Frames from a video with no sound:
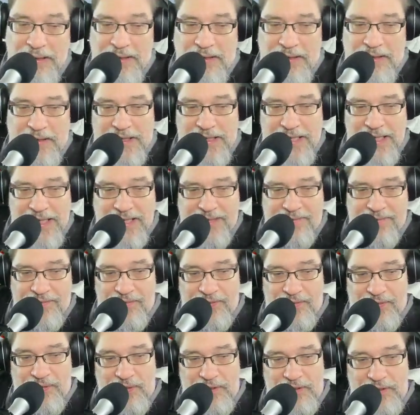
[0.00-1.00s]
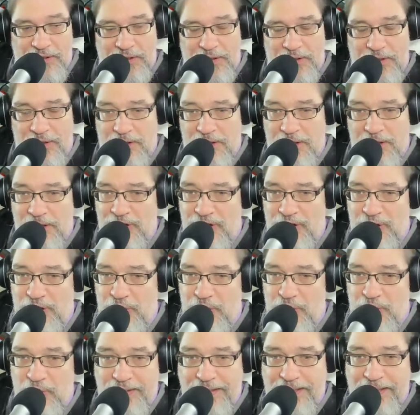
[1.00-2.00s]
there you have it, folks. This is the
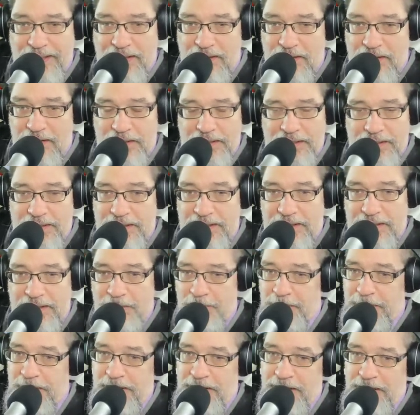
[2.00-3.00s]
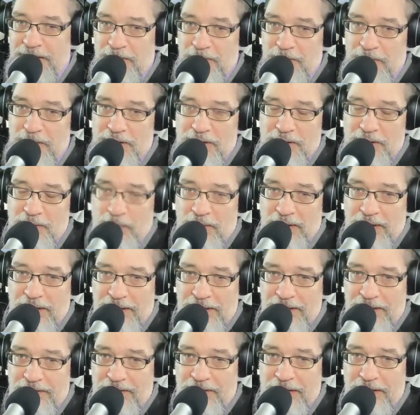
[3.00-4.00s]
new reality that is beginning to emerge. And we're
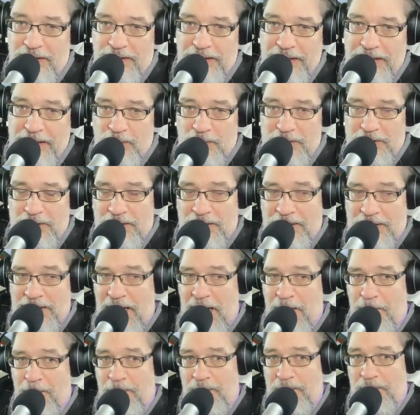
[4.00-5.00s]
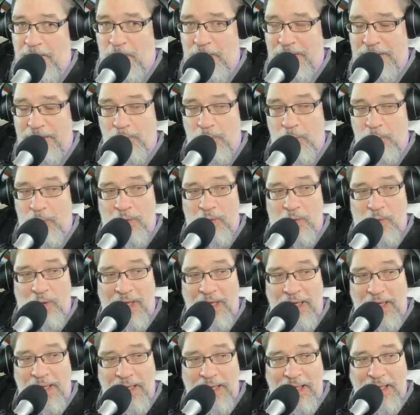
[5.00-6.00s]
not even here yet. What's going to happen, what, what
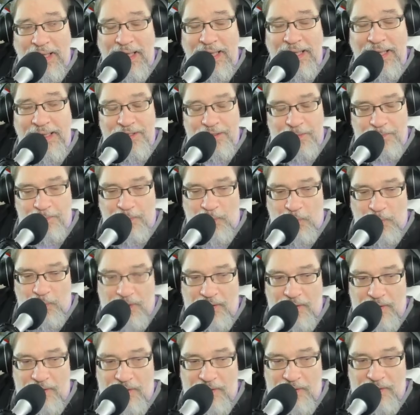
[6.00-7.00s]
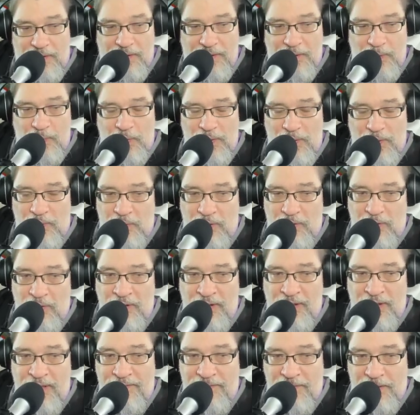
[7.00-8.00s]
I, I support, that what will
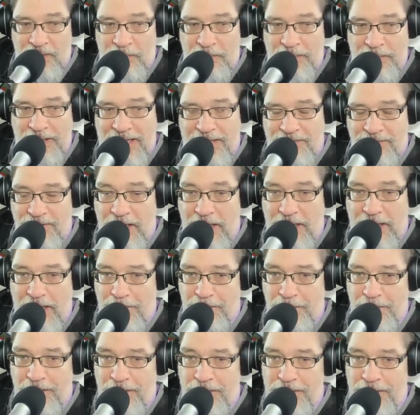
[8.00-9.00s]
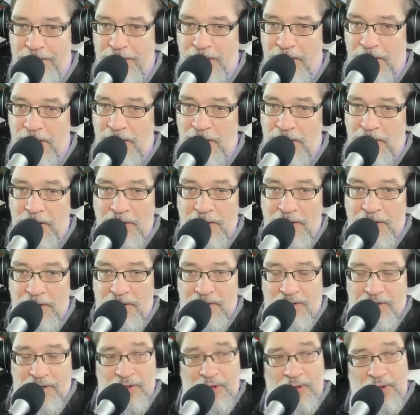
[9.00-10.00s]
inevitably have to happen is
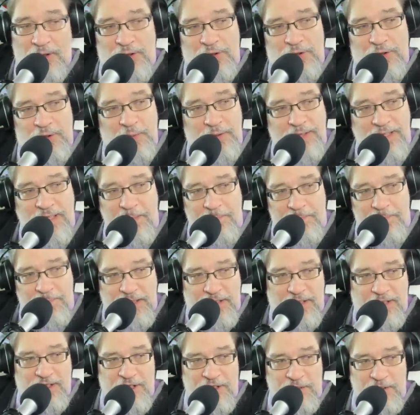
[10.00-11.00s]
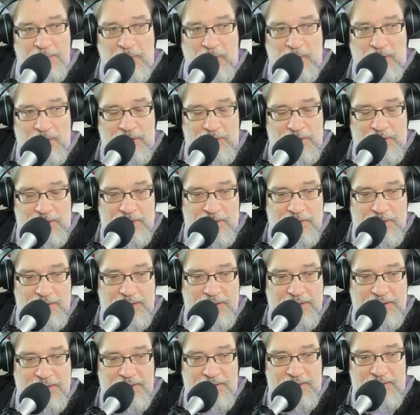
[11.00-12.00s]
the drones will keep getting smaller,
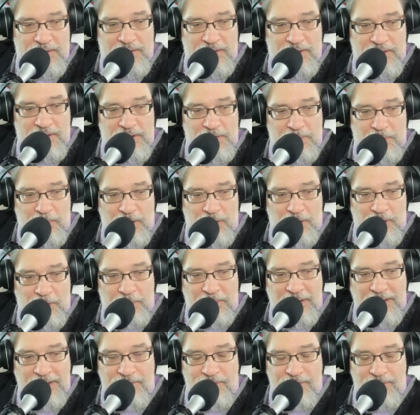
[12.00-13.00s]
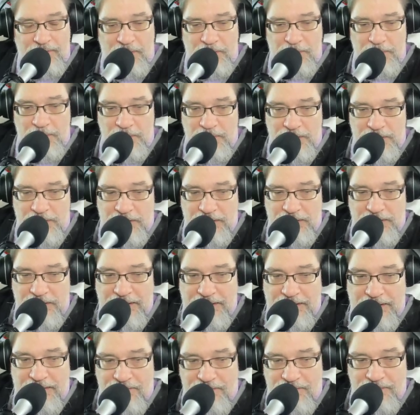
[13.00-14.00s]
and the smaller platforms will still
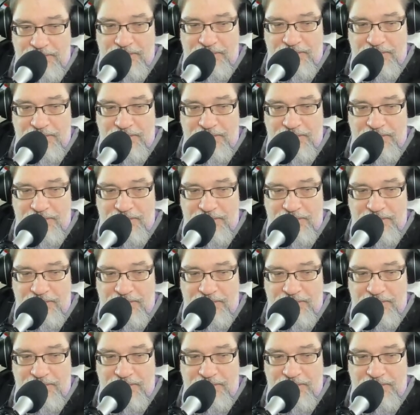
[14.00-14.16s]
have